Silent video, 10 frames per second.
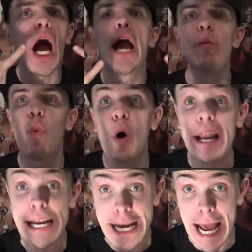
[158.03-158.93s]
I
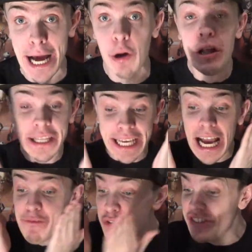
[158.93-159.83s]
want it now. Like,
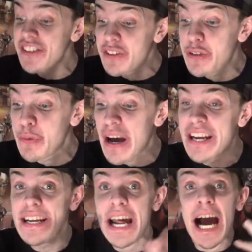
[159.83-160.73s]
after season 2
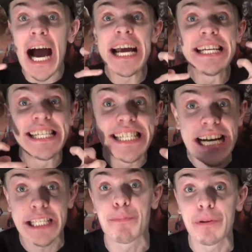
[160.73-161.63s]
ended, I
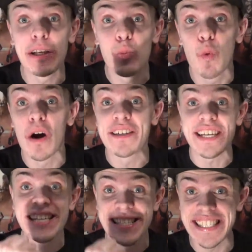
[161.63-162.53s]
desperately
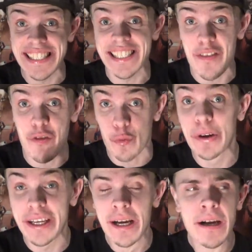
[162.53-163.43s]
want a season
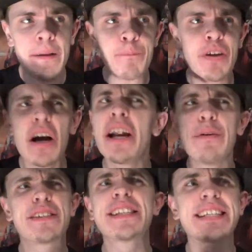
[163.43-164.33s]
3.
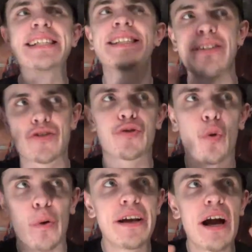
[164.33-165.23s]
Anyways, let's get to the
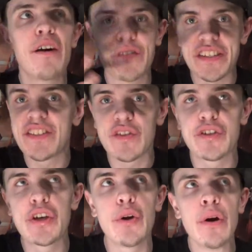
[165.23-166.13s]
story of season
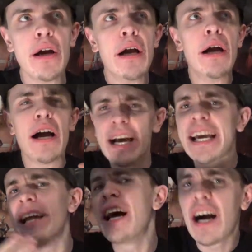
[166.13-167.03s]
2.
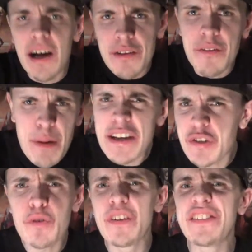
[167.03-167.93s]
Again,
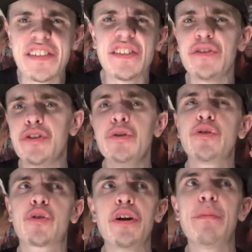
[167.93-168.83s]
Master of None season 2
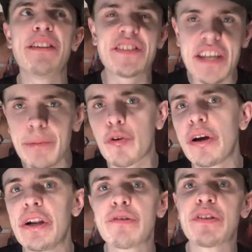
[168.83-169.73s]
is created by the same
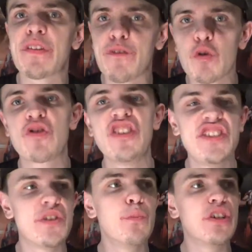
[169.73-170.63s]
creators of the first
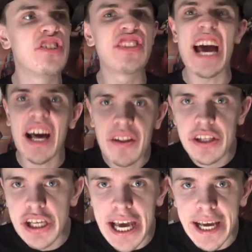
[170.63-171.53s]
season, which is
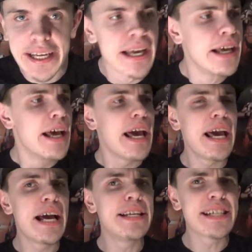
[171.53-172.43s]
Alan Yang
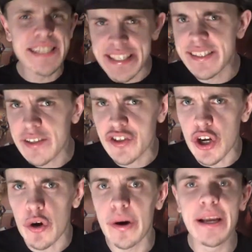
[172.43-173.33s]
and Aziz
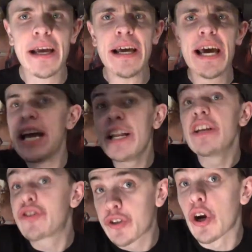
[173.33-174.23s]
Ansari, and
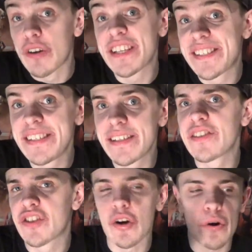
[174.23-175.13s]
it stars Aziz
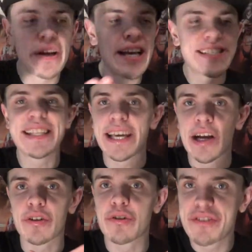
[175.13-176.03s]
Ansari as the
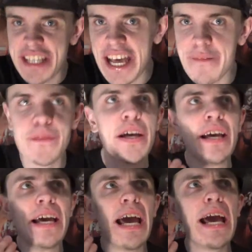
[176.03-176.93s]
character Dev.
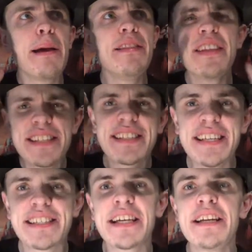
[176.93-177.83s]
And this
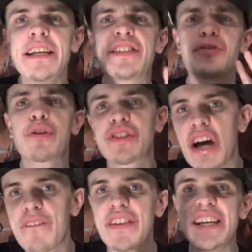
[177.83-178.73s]
season, it starts
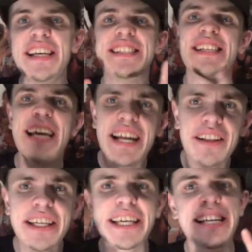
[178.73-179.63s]
off that he's in
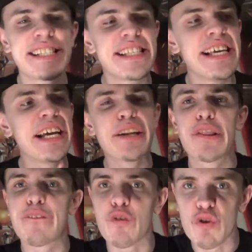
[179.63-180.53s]
Italy, because at the end
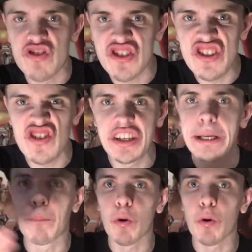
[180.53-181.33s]
of the first season, he